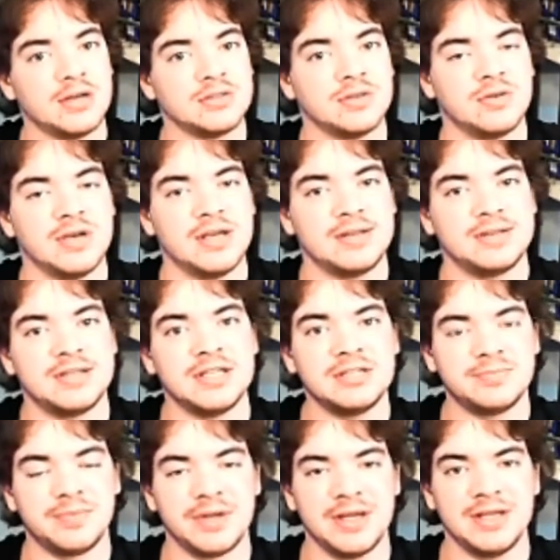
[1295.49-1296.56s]
Oh, and
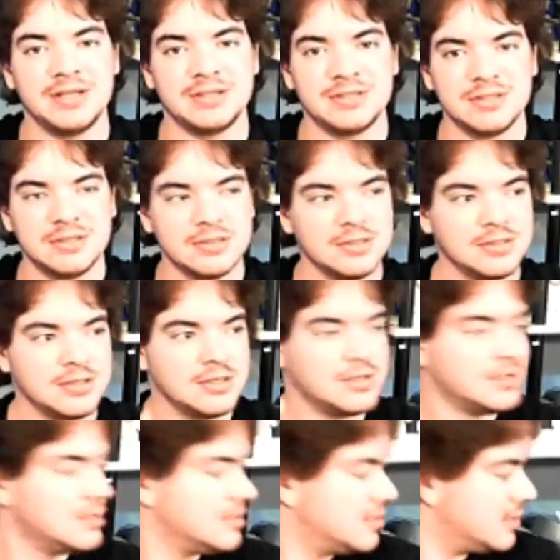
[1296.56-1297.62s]
also it
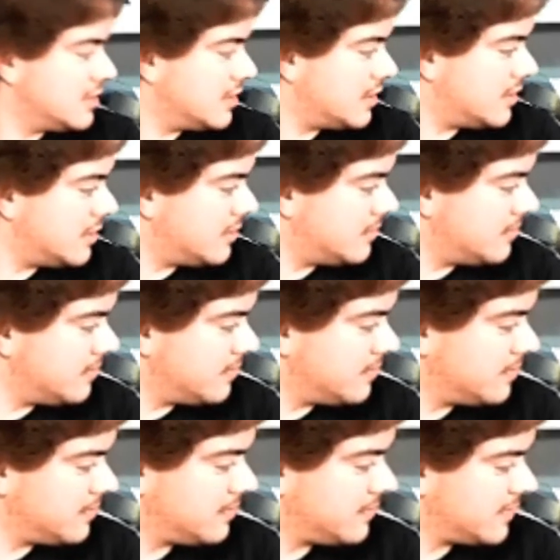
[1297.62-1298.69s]
displays the,
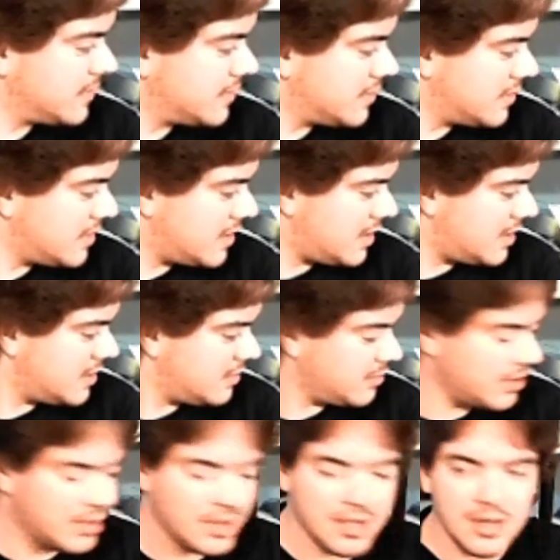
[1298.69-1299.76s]

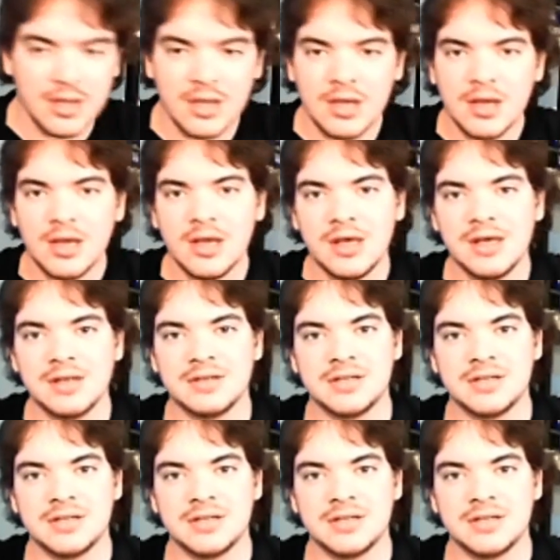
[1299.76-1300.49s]
hi Amy.